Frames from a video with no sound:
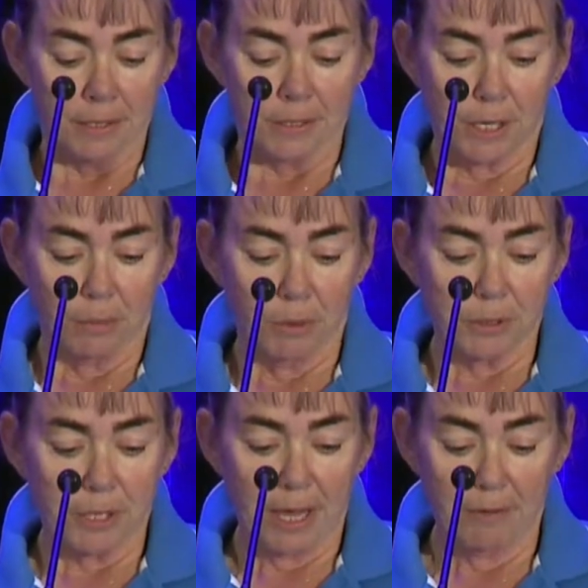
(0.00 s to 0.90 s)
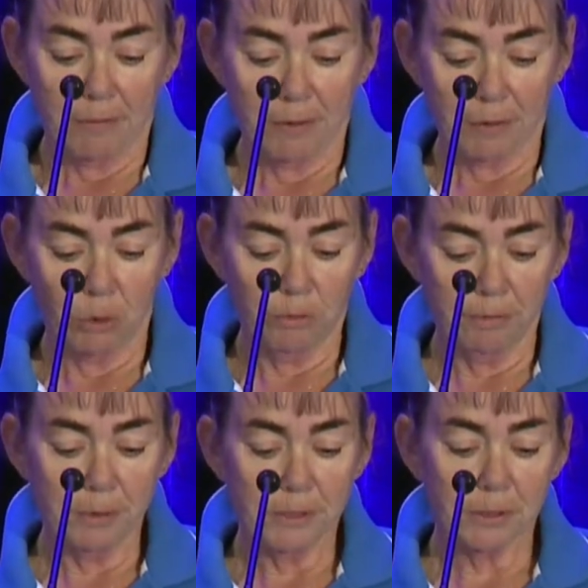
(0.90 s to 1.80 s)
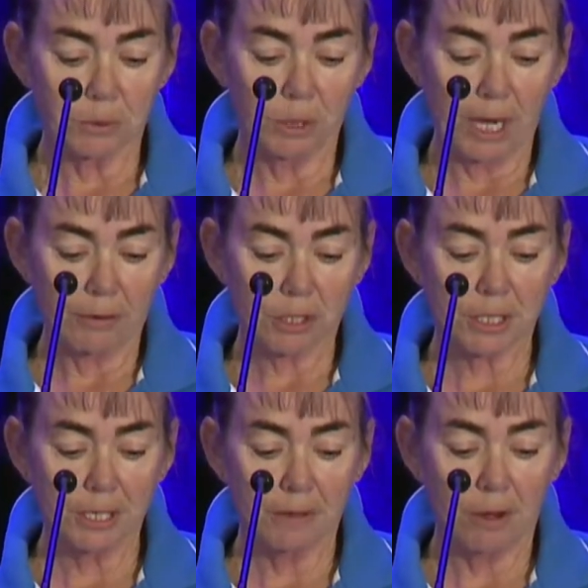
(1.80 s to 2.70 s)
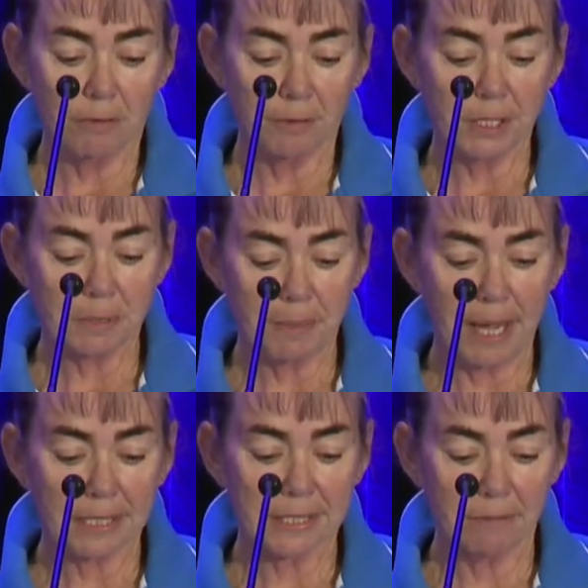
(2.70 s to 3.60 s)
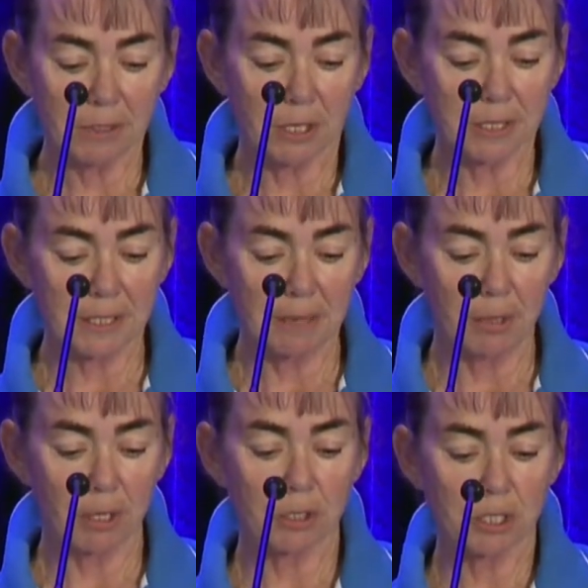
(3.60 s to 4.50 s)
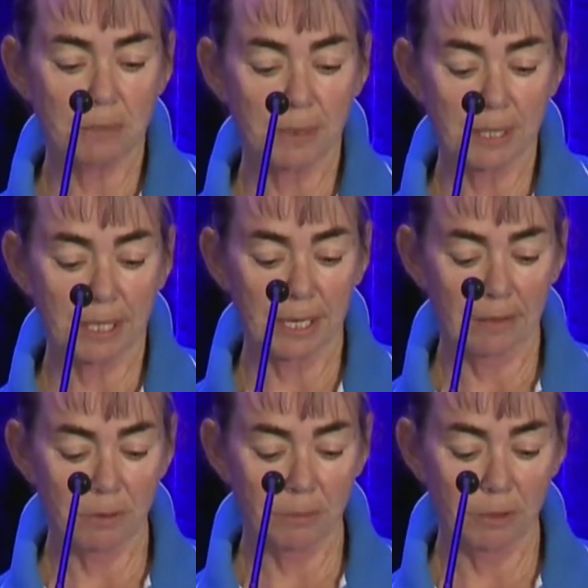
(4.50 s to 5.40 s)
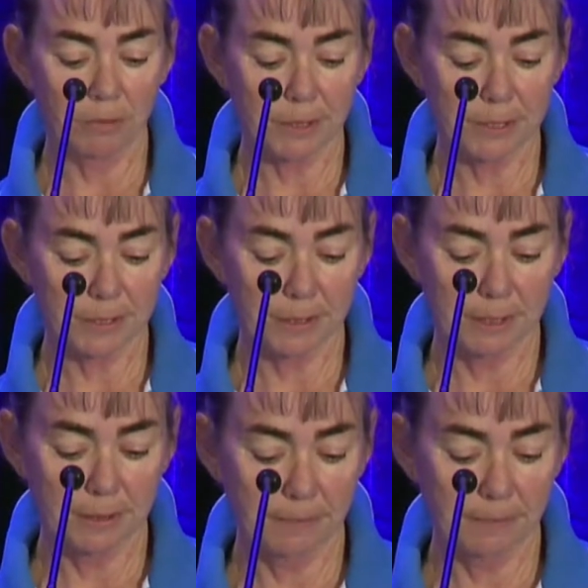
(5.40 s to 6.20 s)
So we also have call flutes at all our off-leash parks advertising our microchip in and "Have you moved recently?"